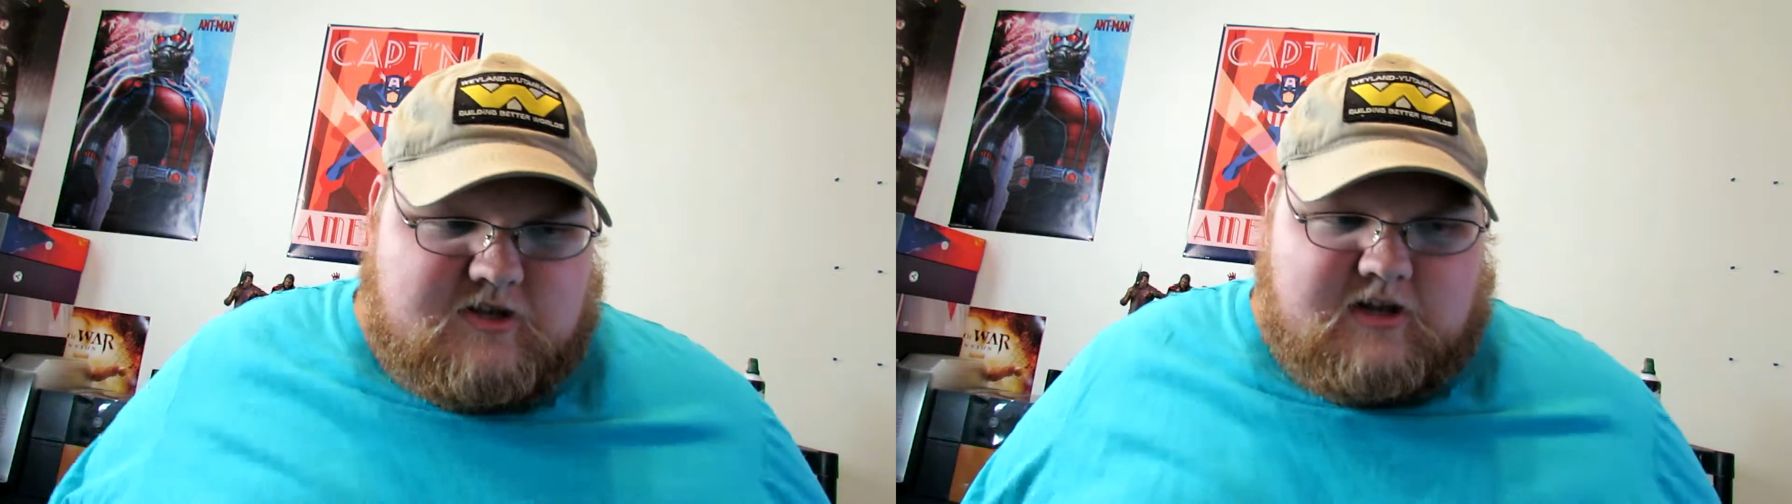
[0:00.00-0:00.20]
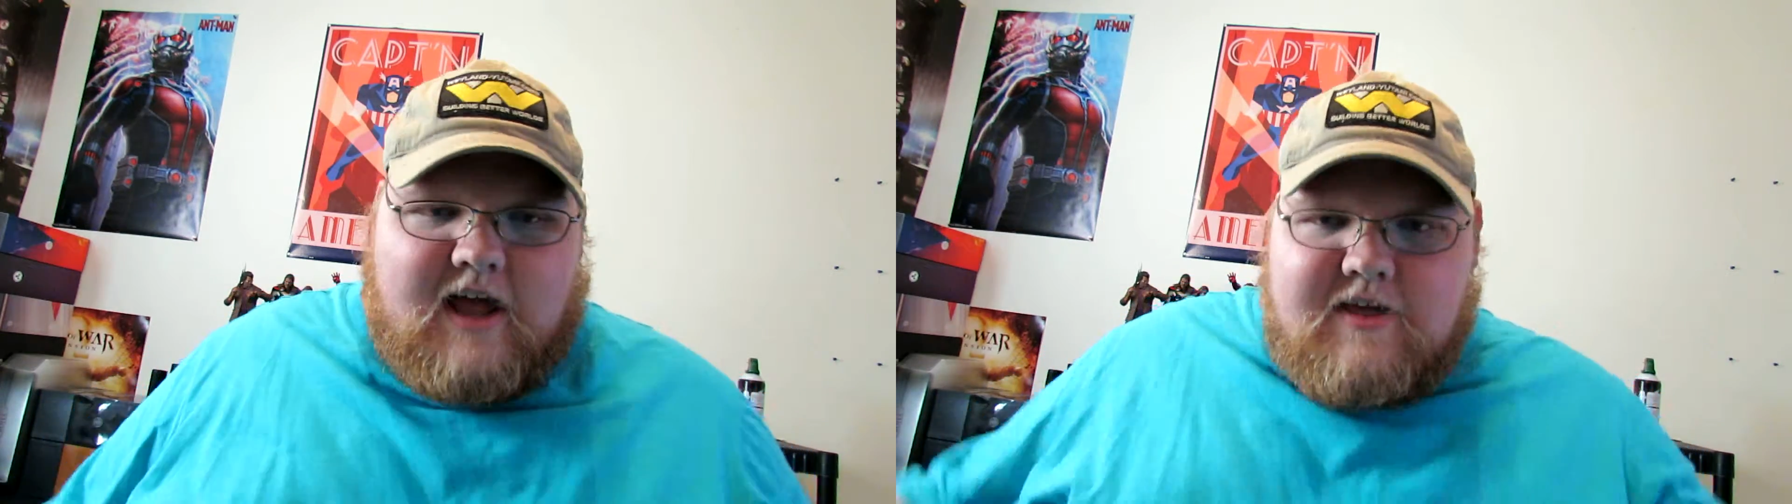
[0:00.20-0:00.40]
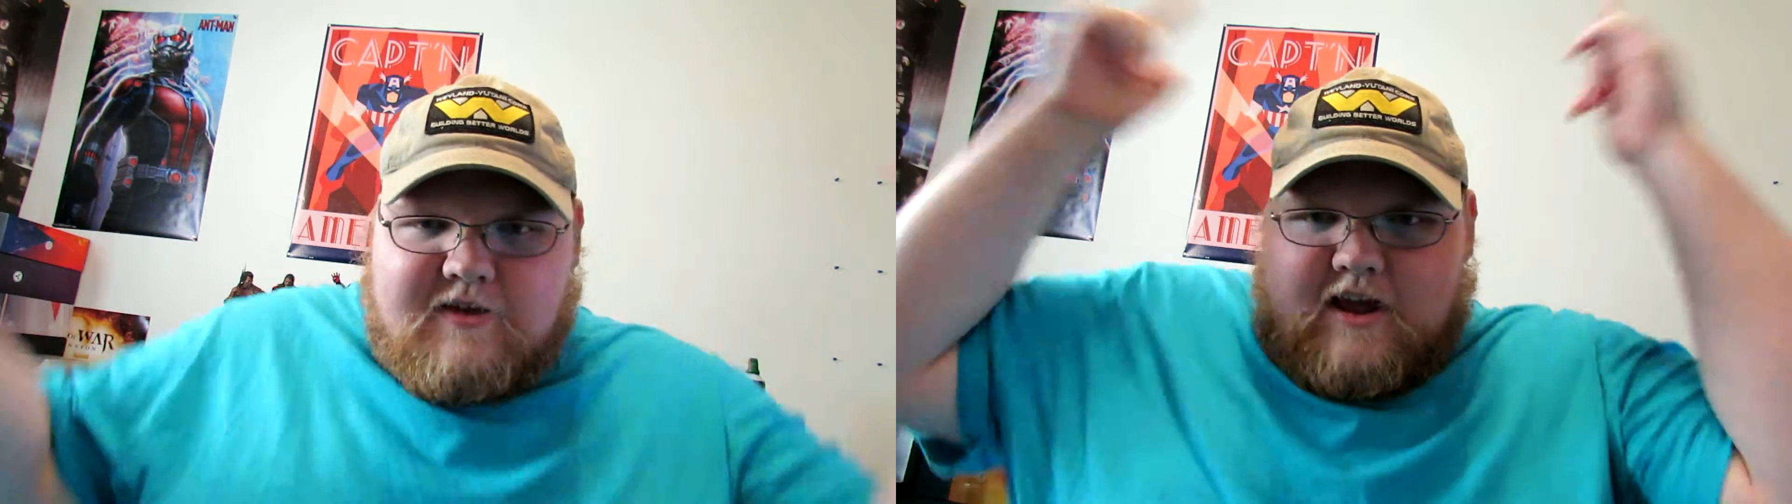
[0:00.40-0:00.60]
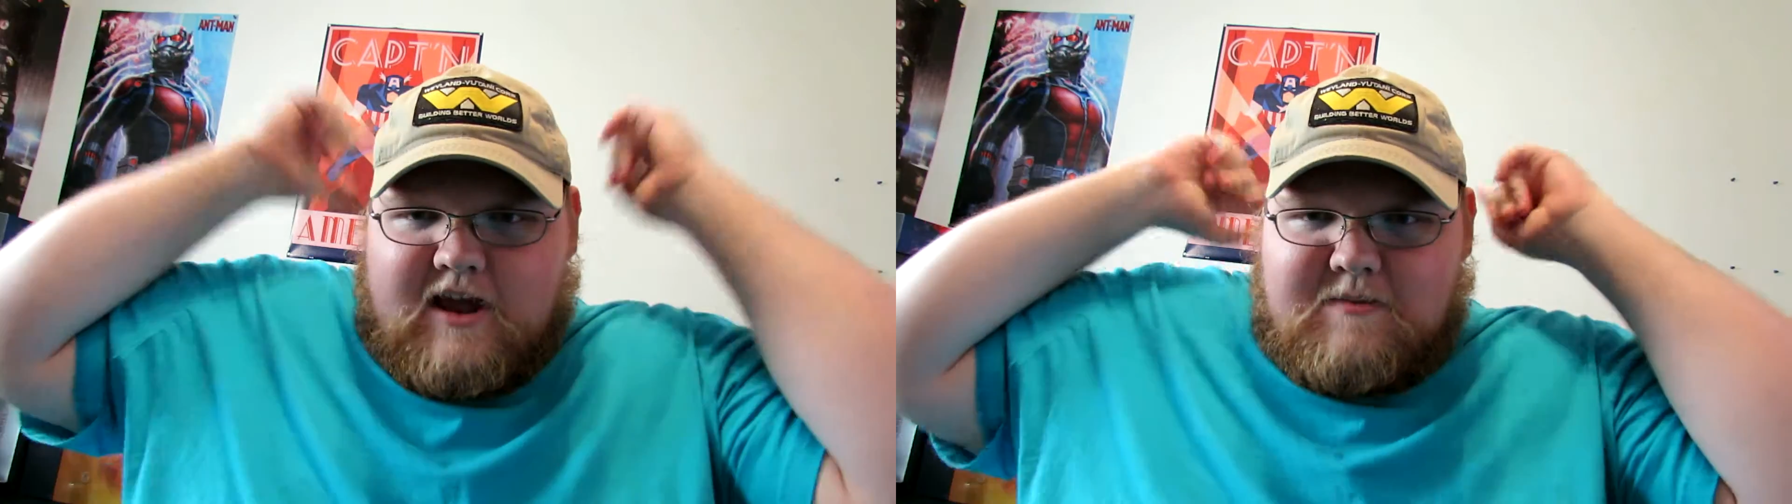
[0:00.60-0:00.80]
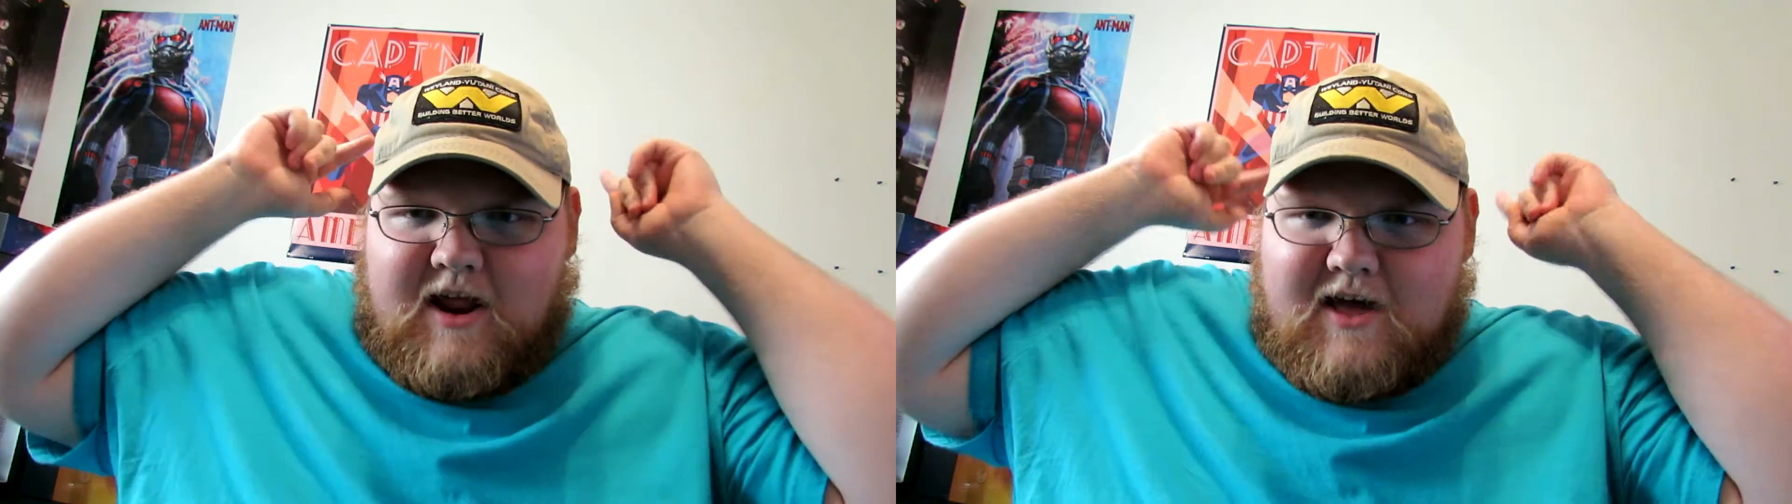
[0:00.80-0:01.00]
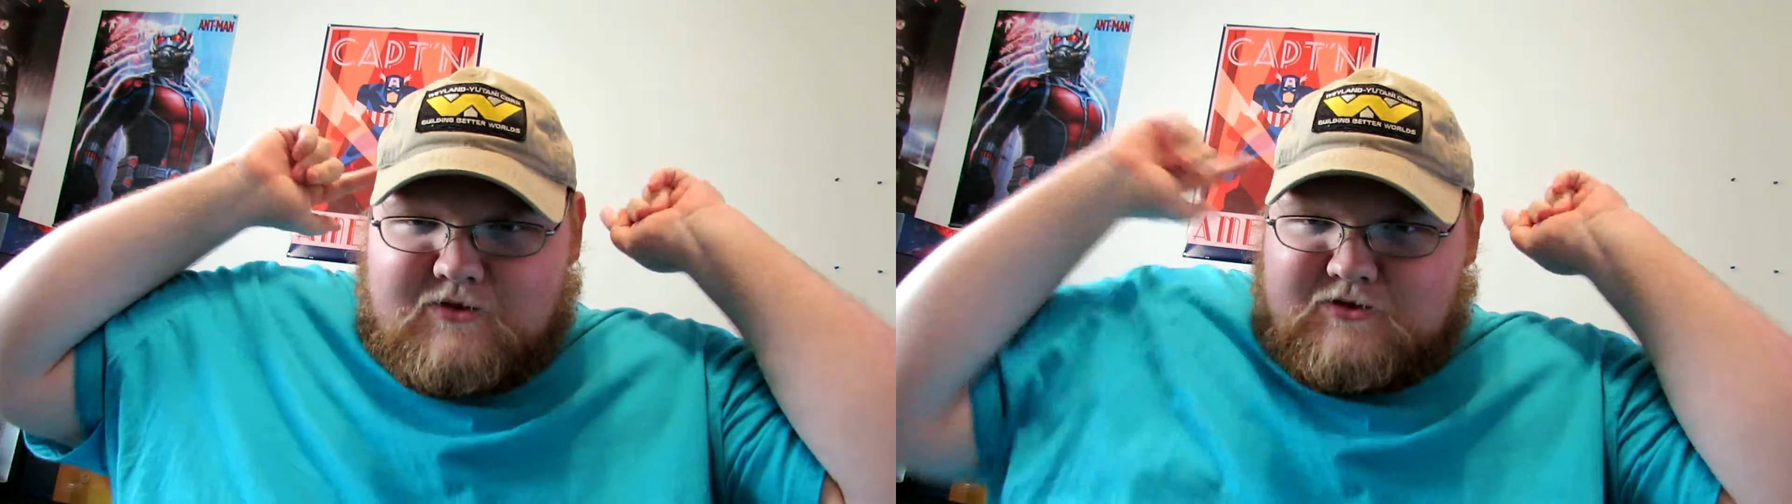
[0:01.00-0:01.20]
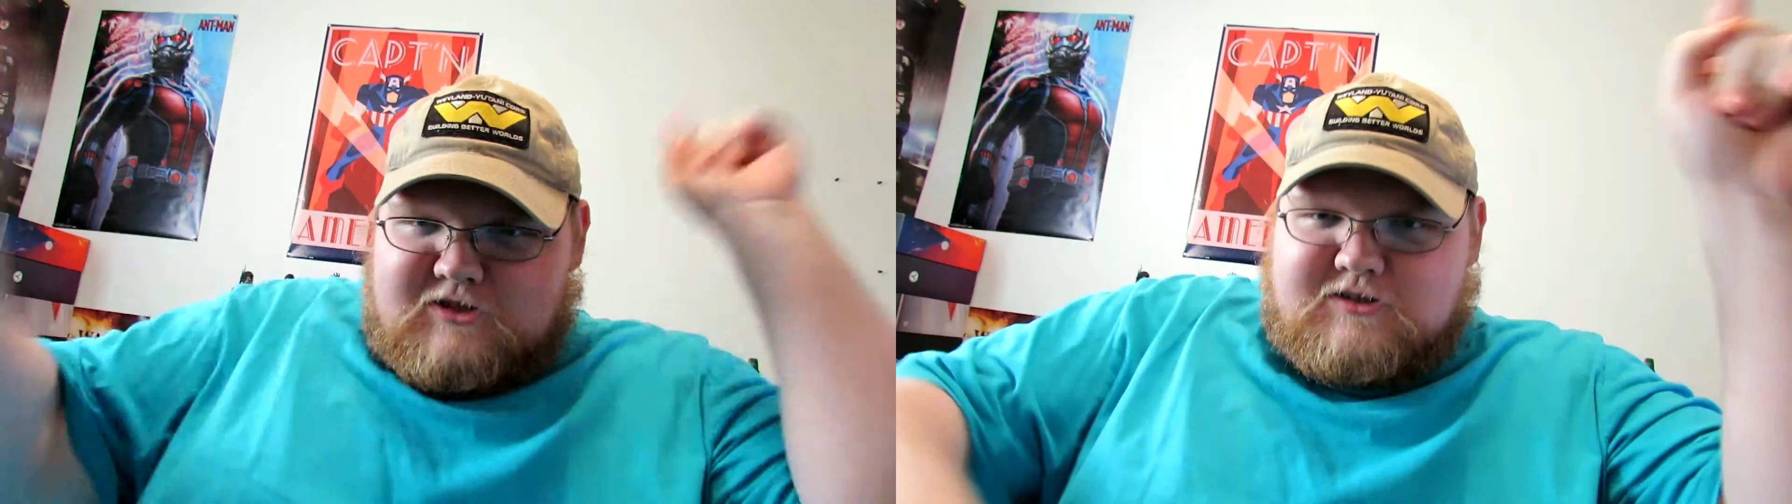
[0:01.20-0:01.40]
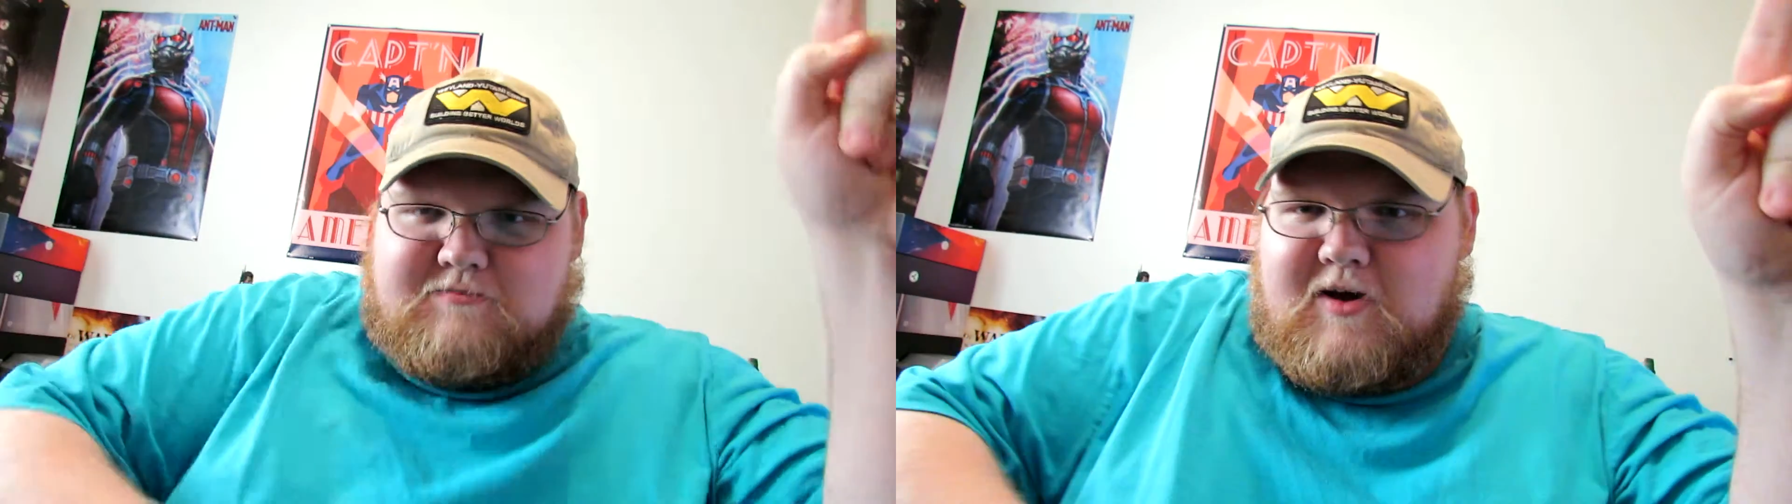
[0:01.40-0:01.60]
delay the game and add the
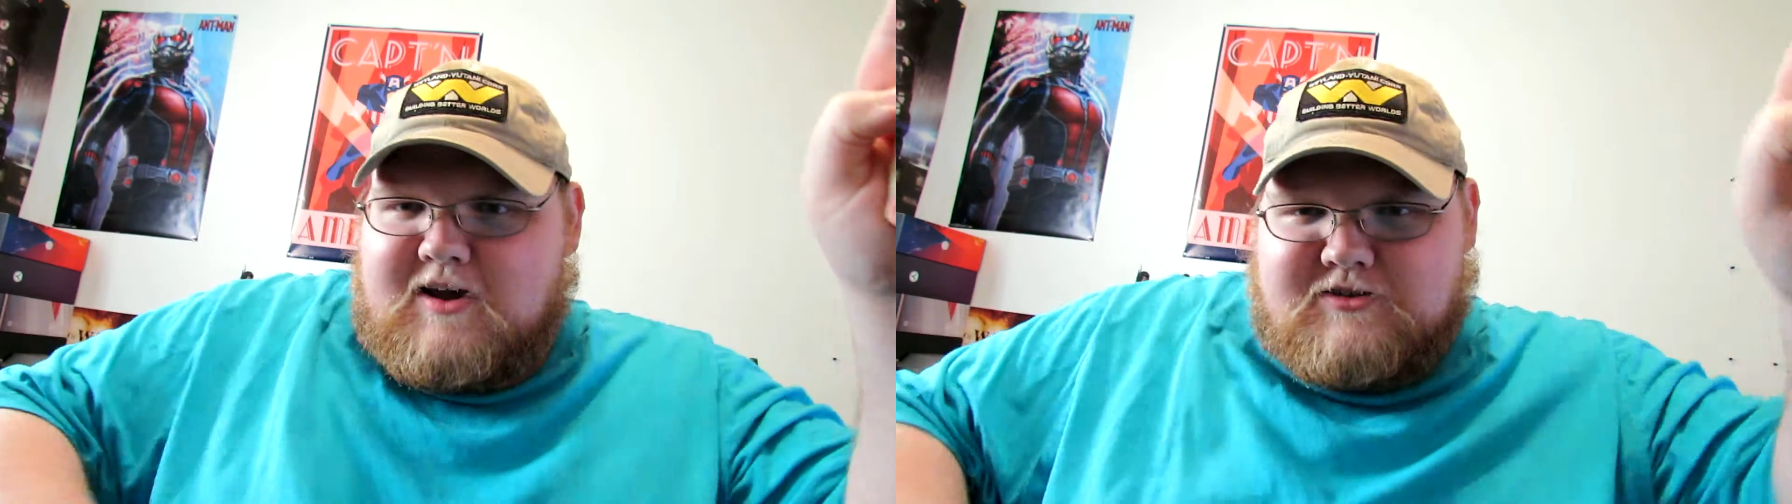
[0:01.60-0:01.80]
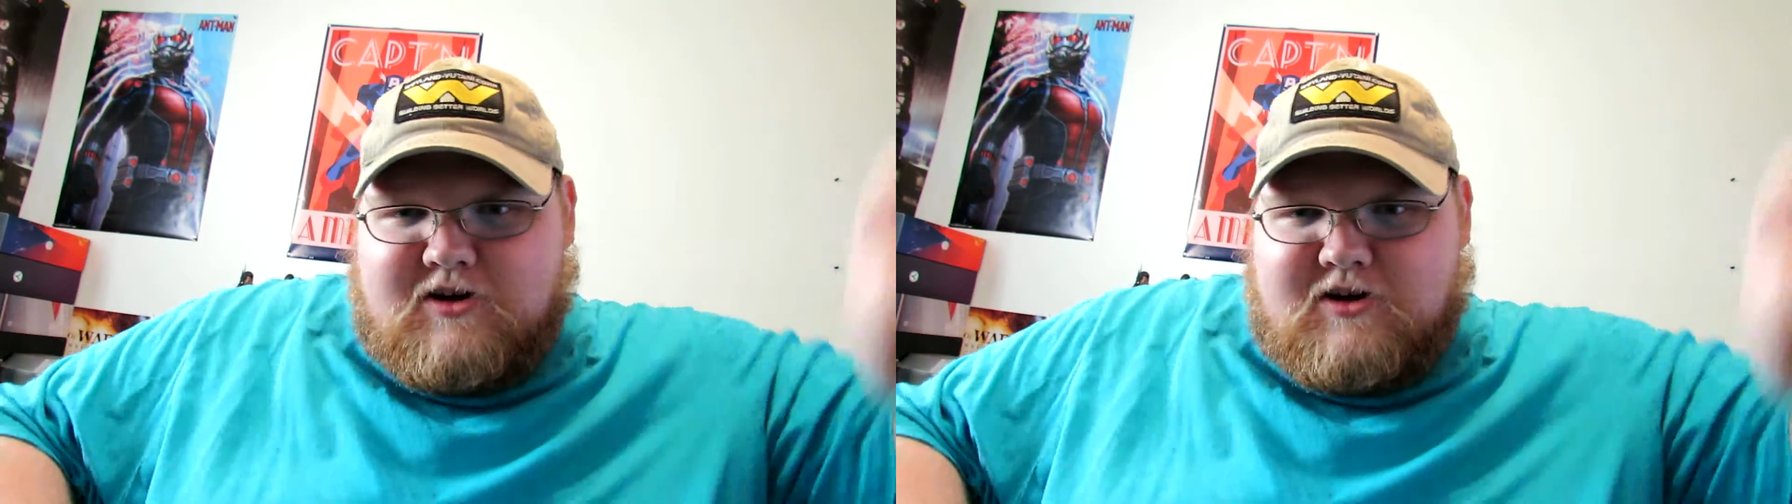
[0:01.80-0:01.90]
Season Pass